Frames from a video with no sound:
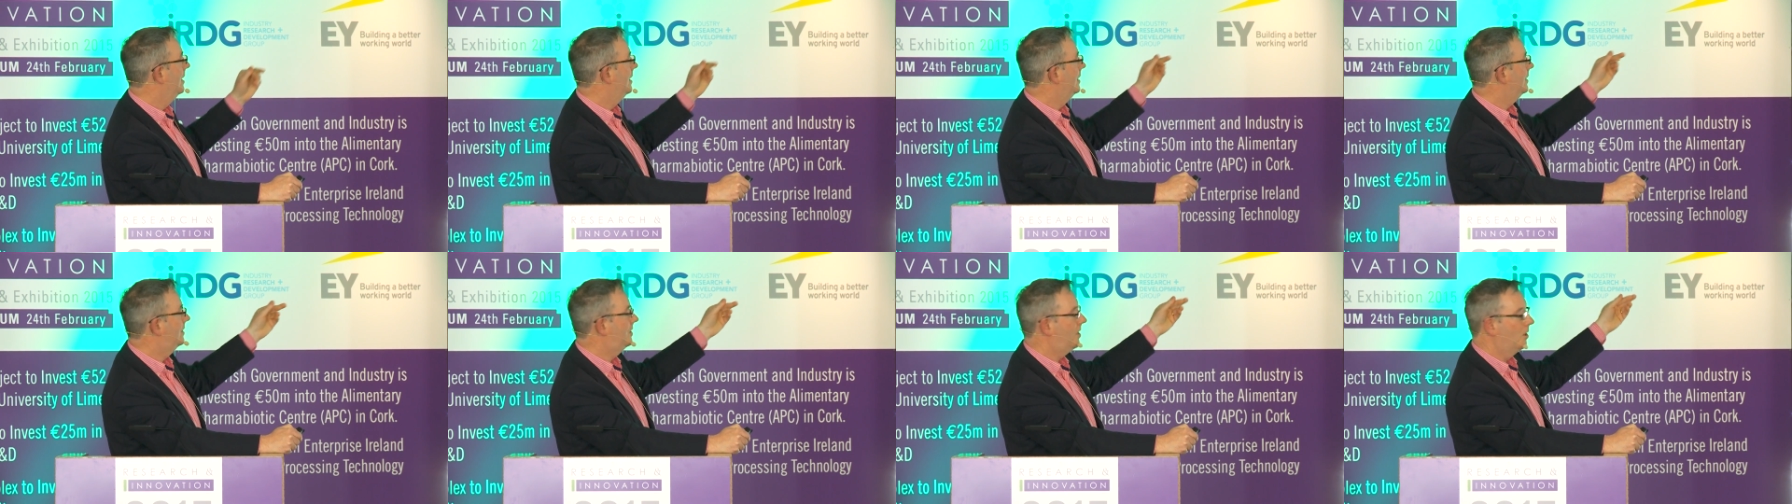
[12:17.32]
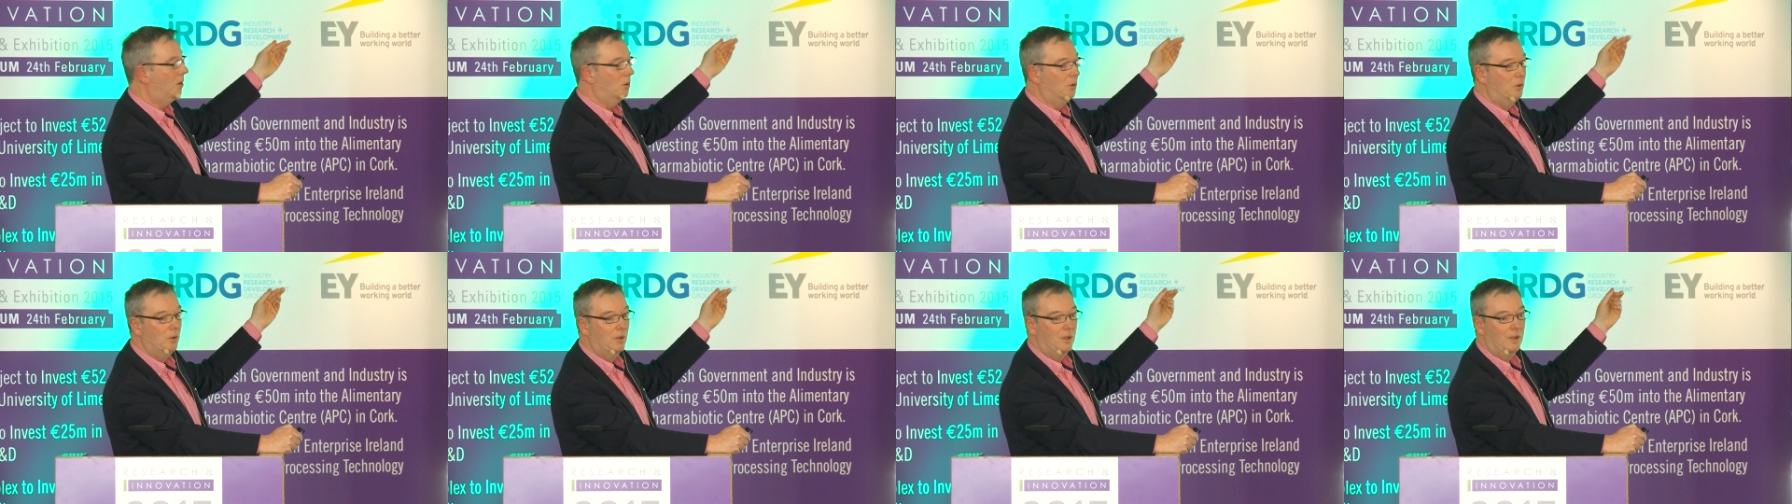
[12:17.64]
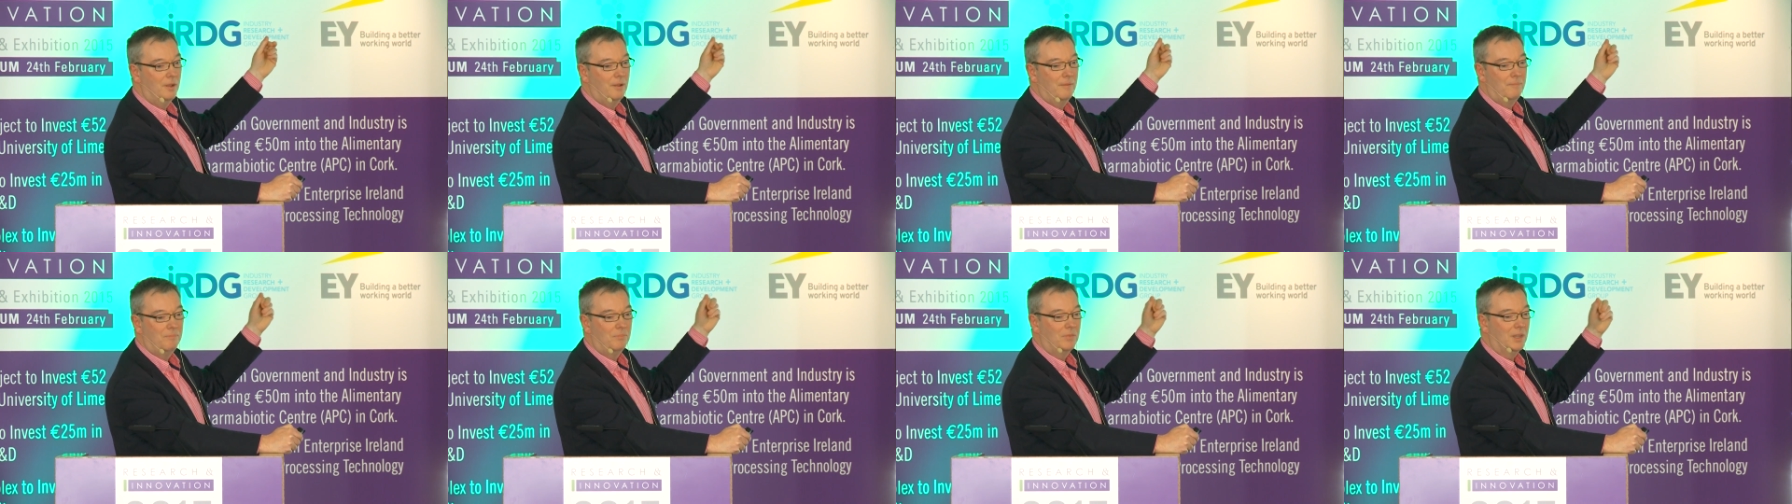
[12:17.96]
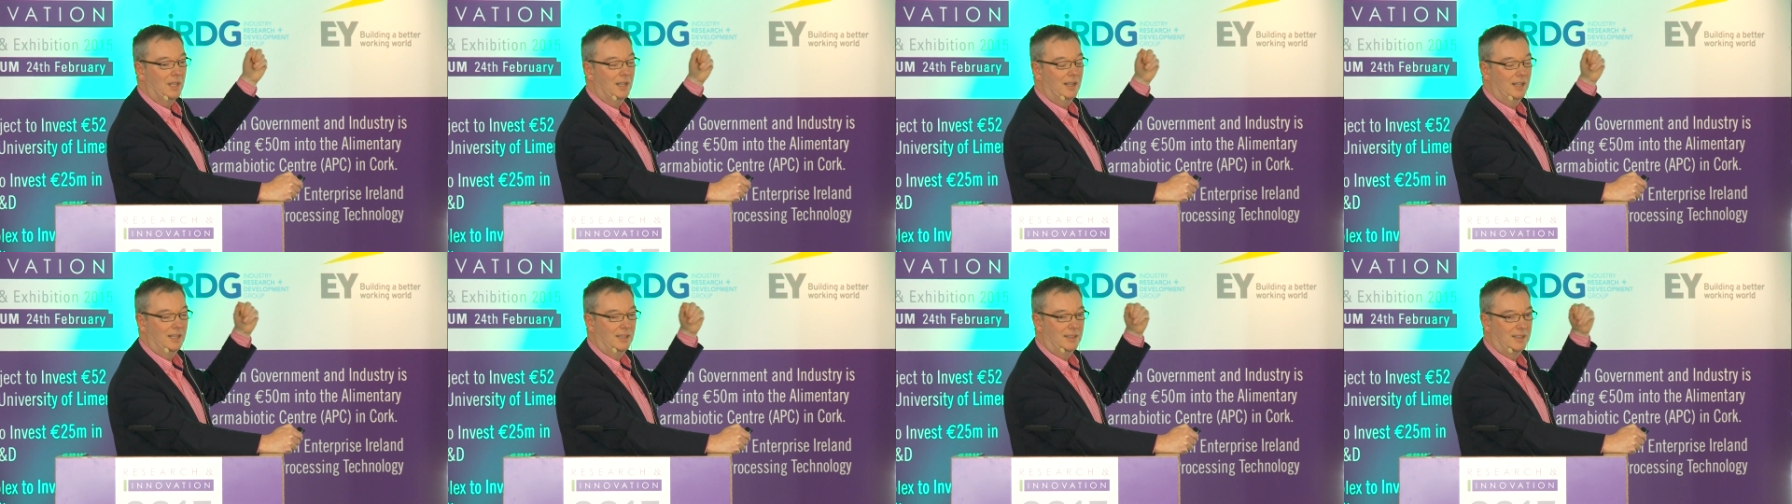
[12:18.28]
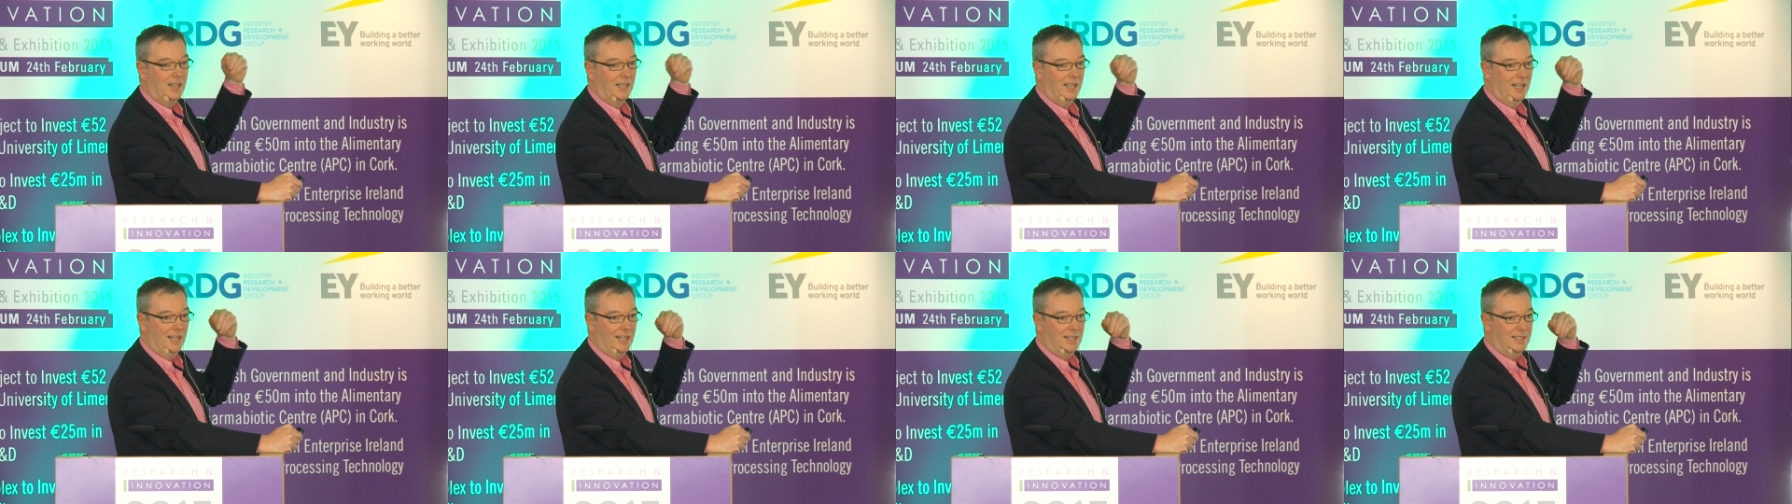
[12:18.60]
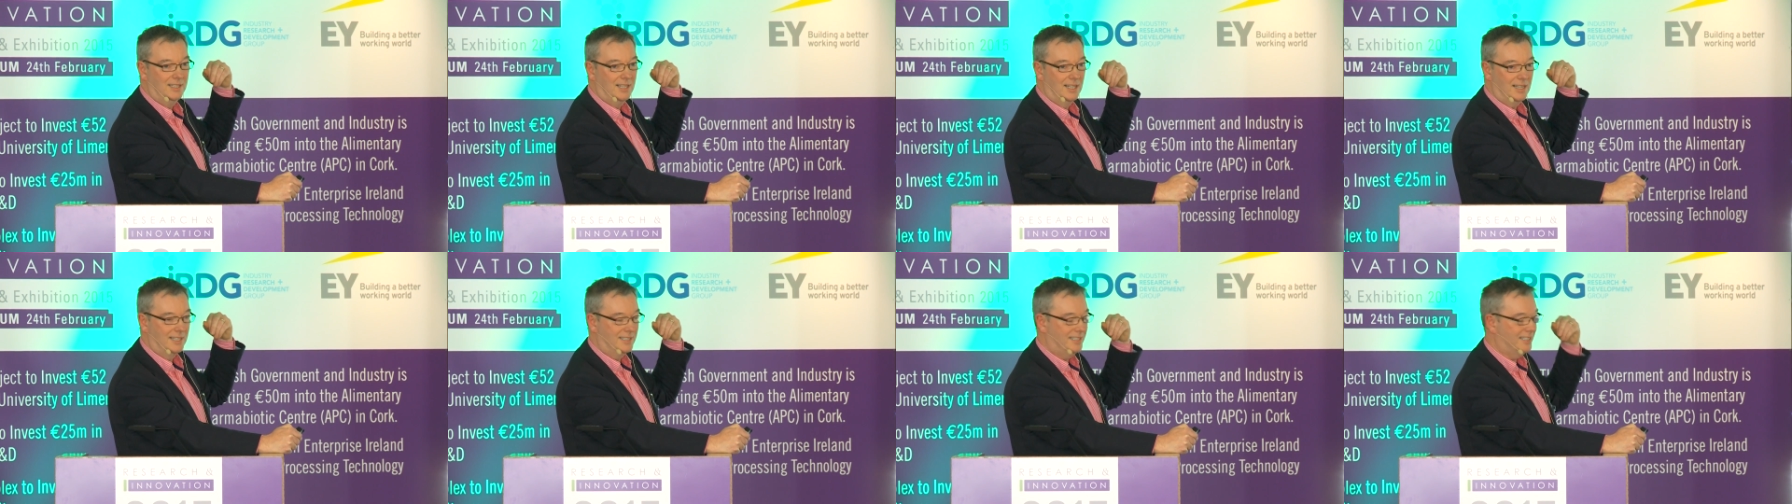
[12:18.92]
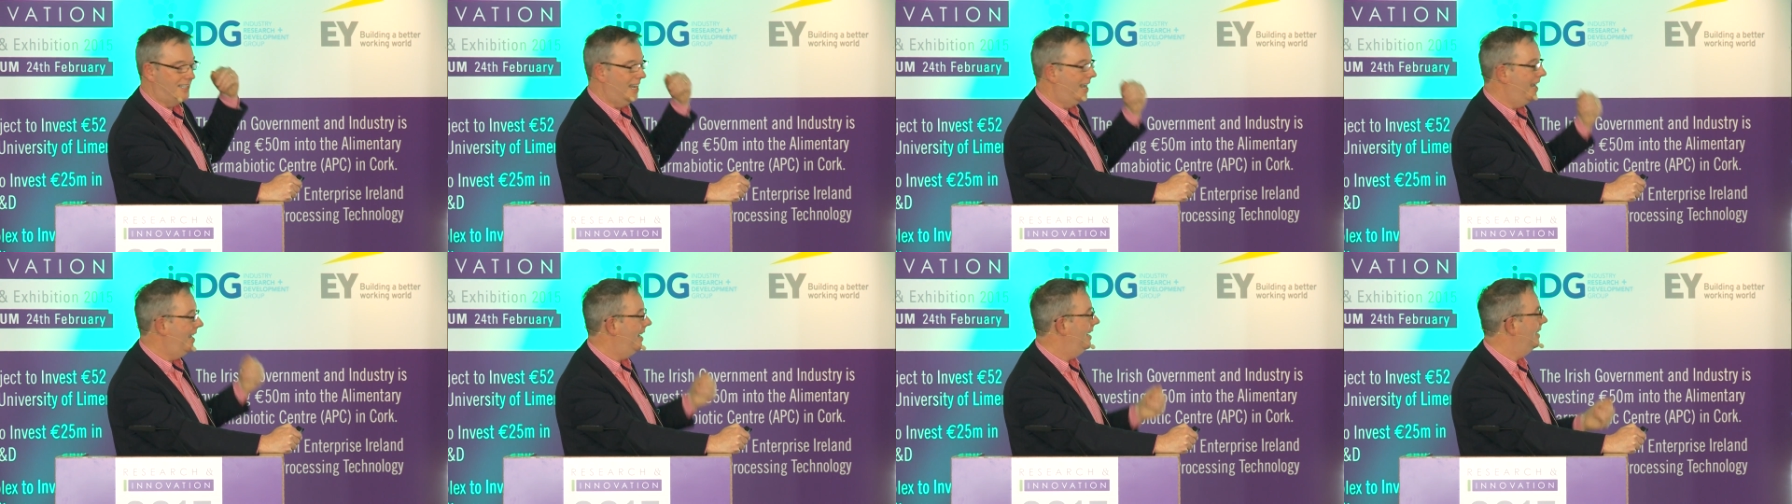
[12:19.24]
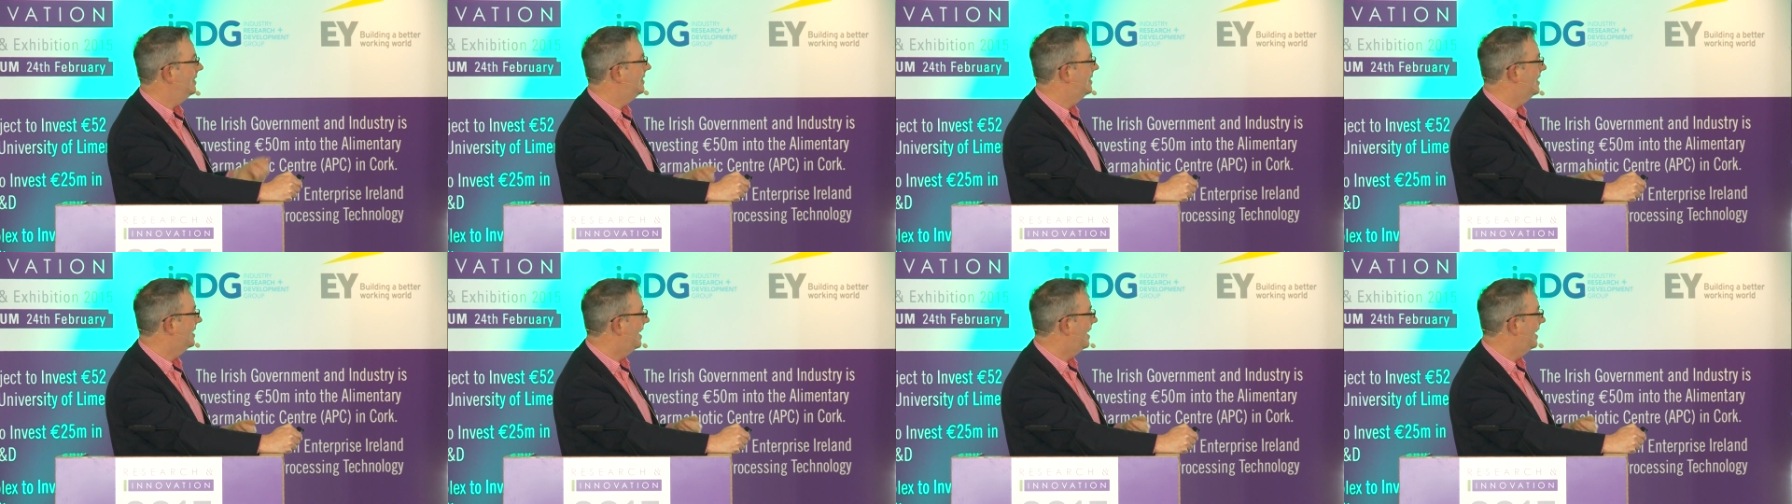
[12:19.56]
So they say to